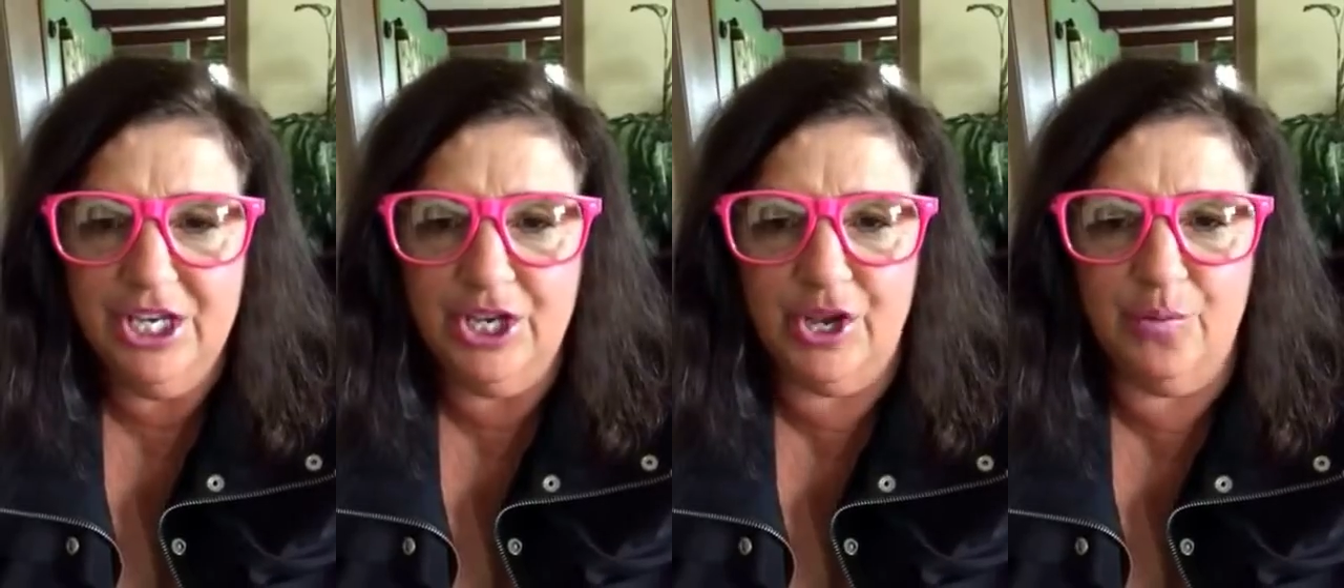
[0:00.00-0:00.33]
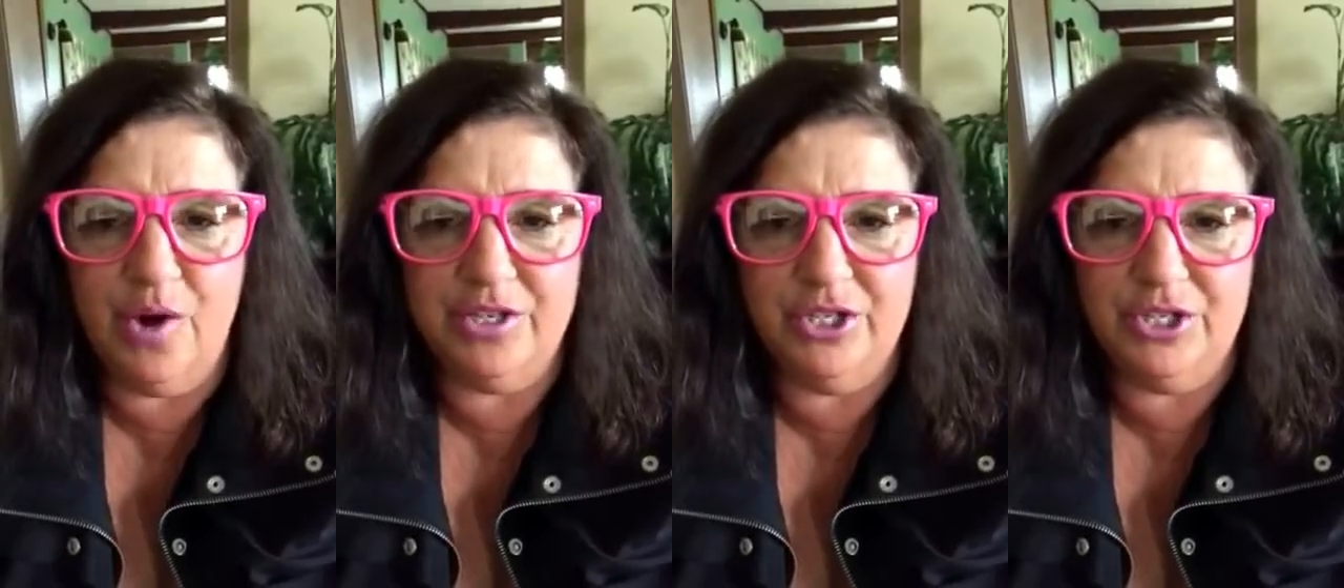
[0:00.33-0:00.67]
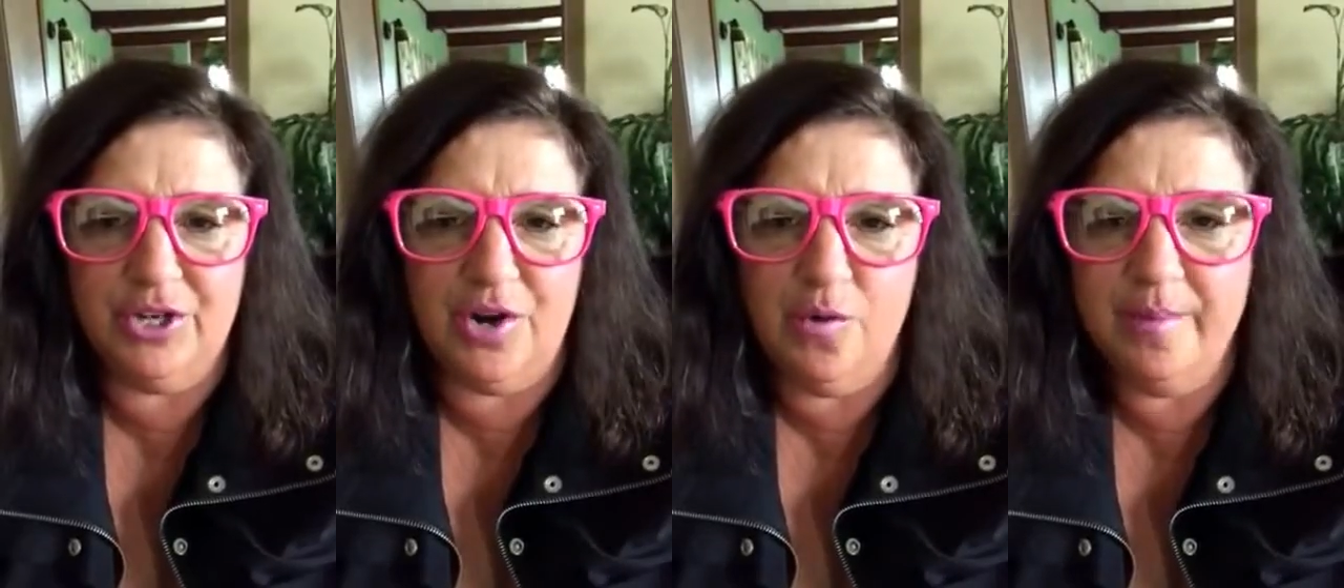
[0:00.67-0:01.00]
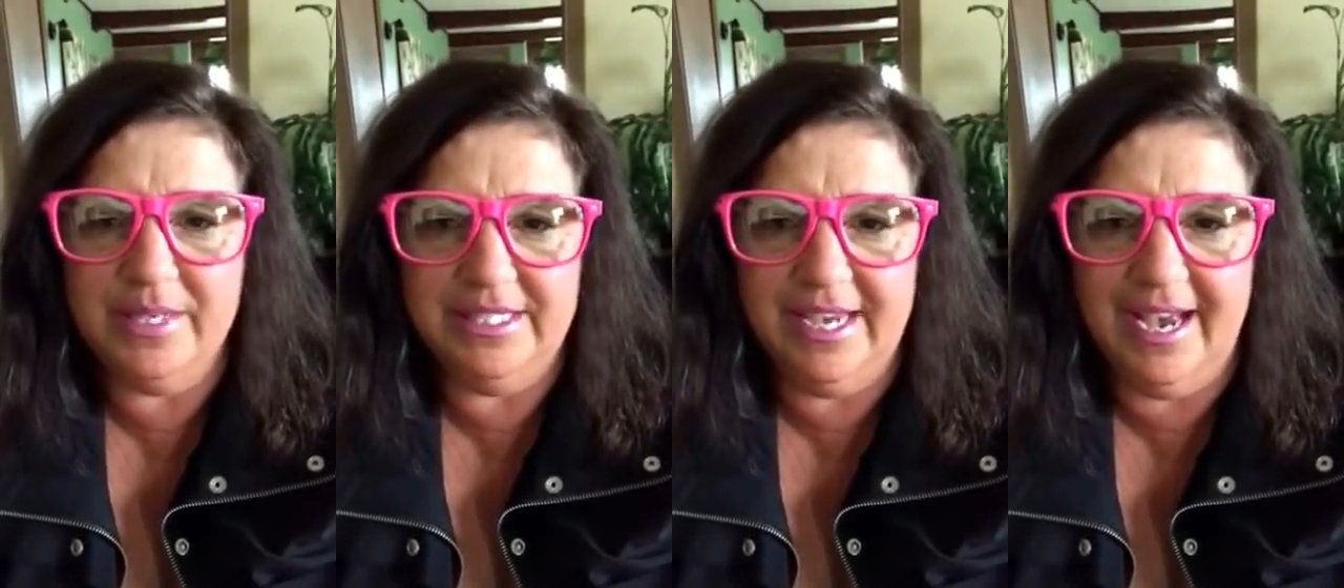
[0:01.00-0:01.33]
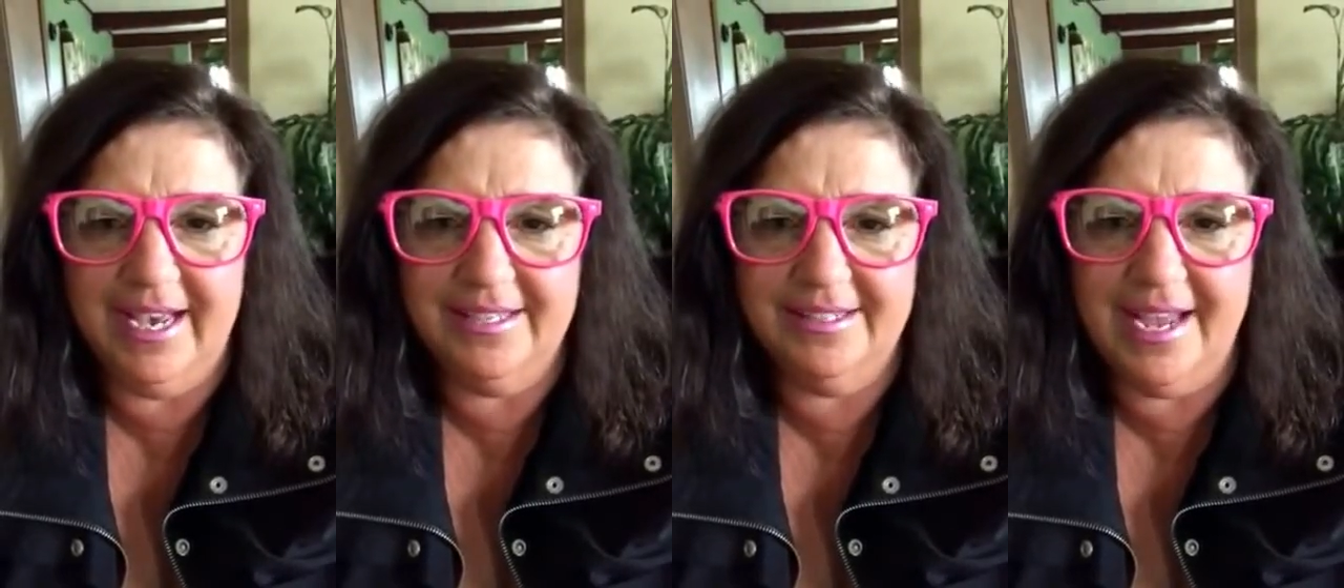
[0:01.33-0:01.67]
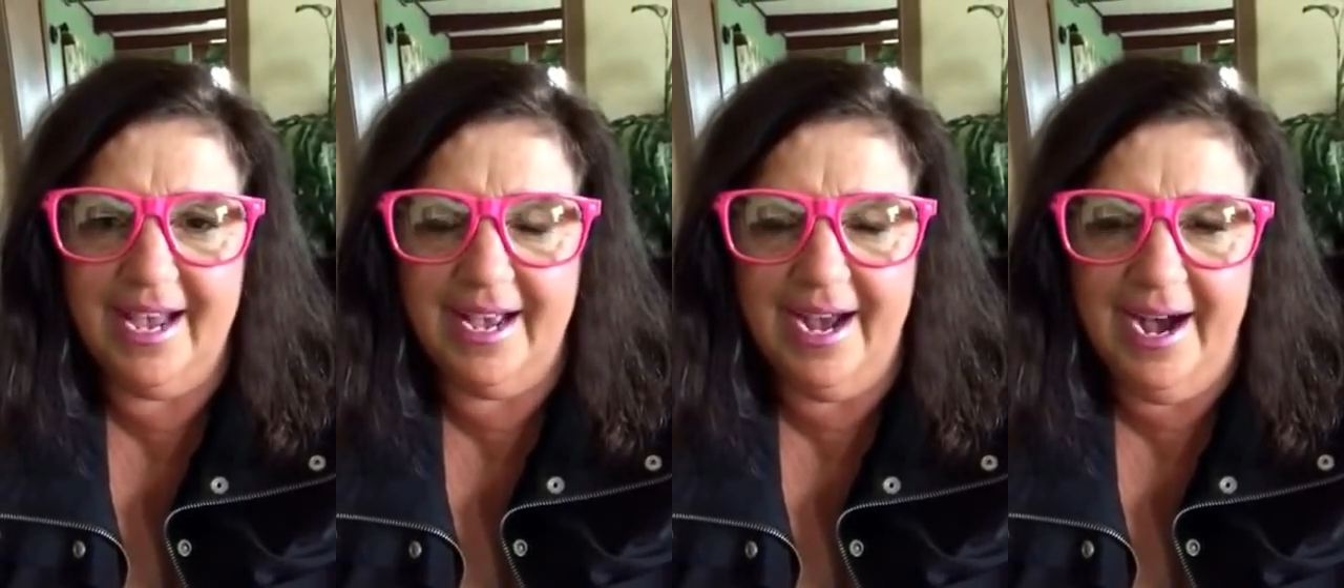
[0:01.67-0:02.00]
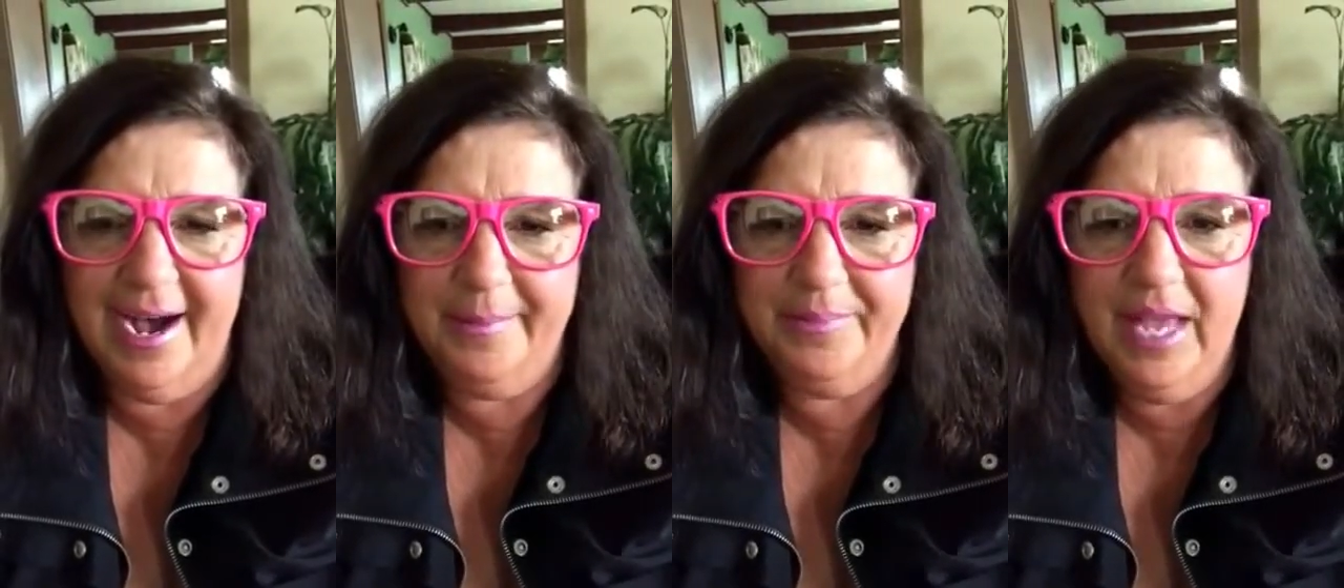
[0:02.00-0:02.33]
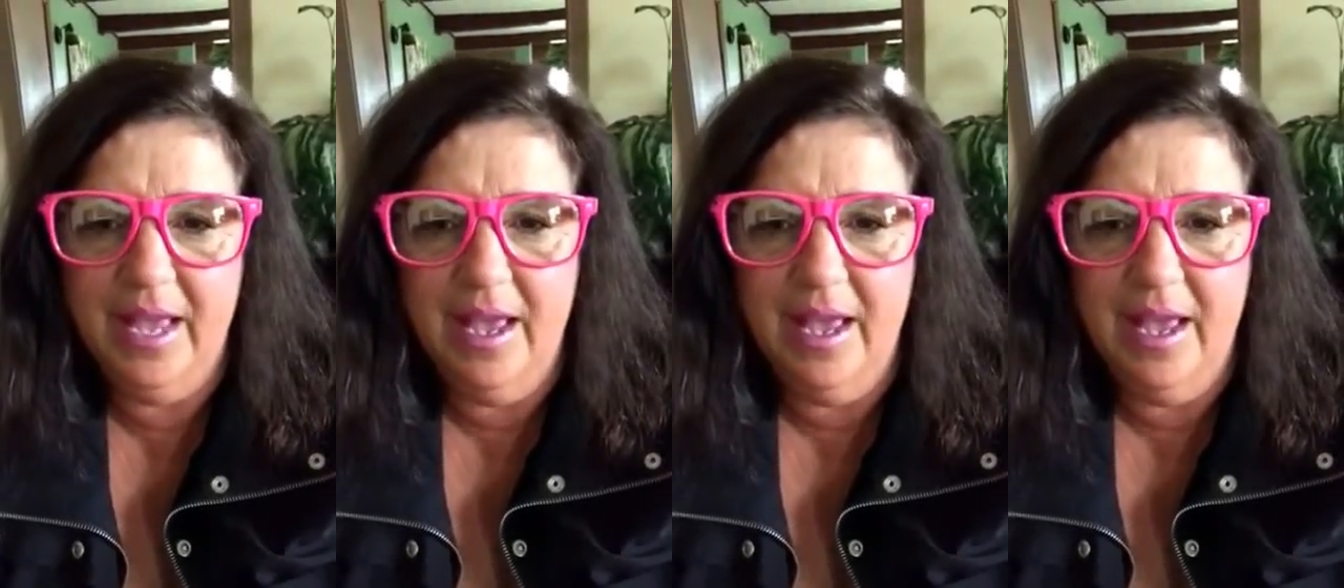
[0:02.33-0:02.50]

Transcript: You can register on womenties.com,